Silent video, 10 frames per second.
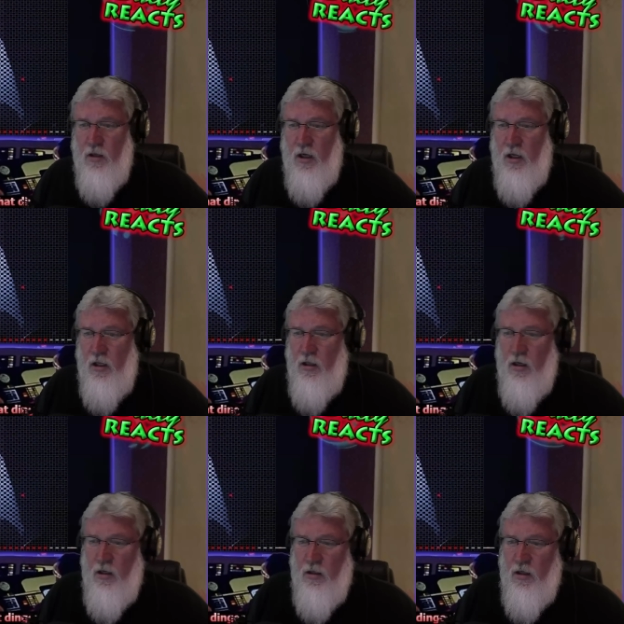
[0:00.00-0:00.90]
in a hot
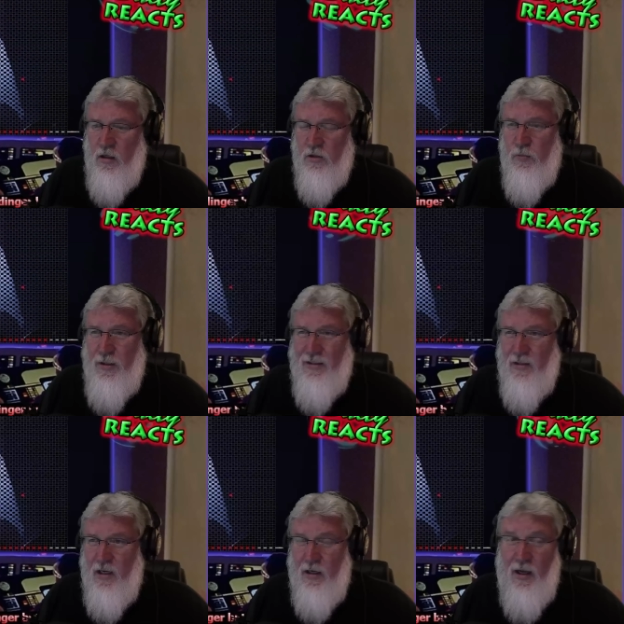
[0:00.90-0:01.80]
in a, in a, in a split
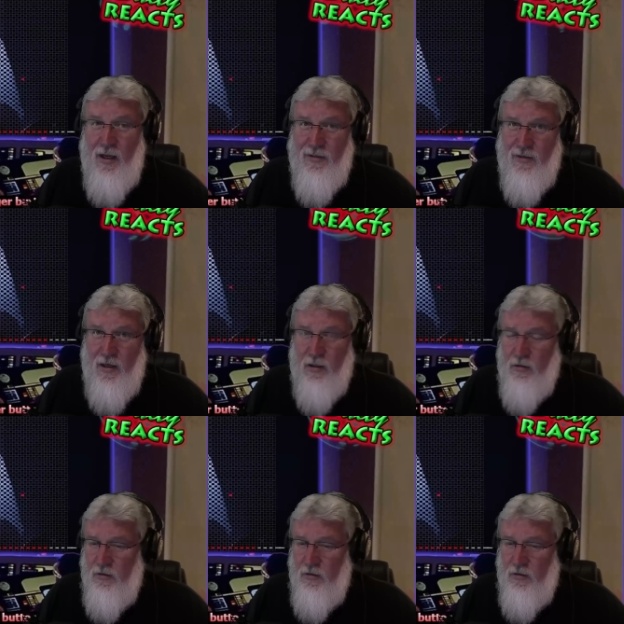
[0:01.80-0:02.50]
second a hot second